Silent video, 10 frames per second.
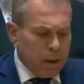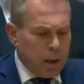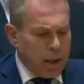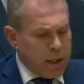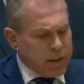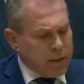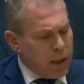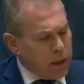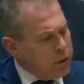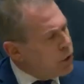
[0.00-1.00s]
I asked the
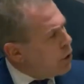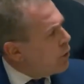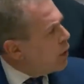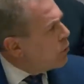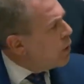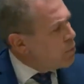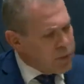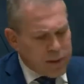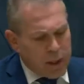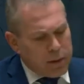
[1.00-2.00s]
Algerian
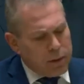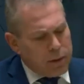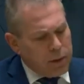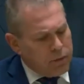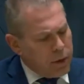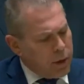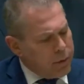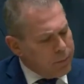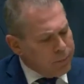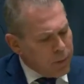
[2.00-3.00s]
representative
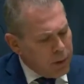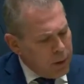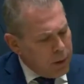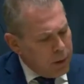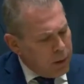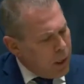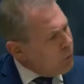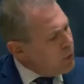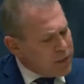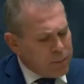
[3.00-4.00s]
here, how
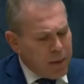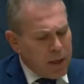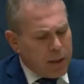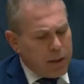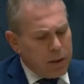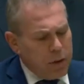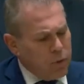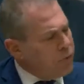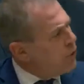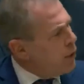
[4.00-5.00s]
does this make you
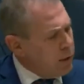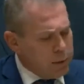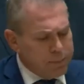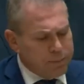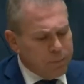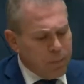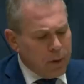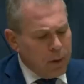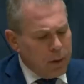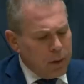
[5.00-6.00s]
feel?
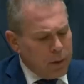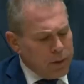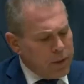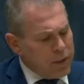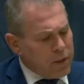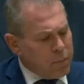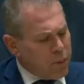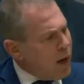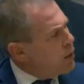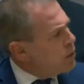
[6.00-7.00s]
Is this a
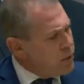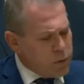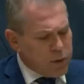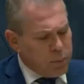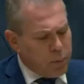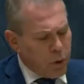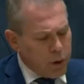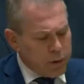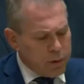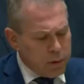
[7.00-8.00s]
price you
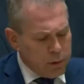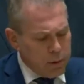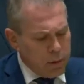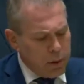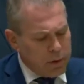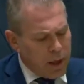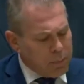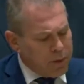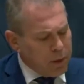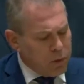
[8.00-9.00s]
support,
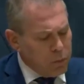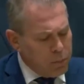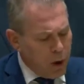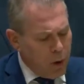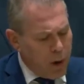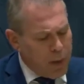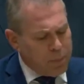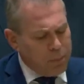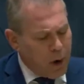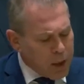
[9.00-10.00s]
attempting to blow up
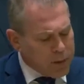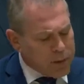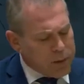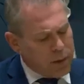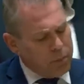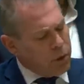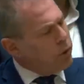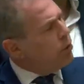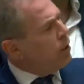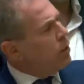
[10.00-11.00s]
mosques and
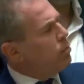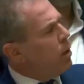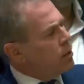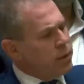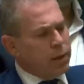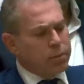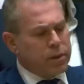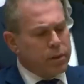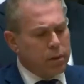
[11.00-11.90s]
murdering Muslims?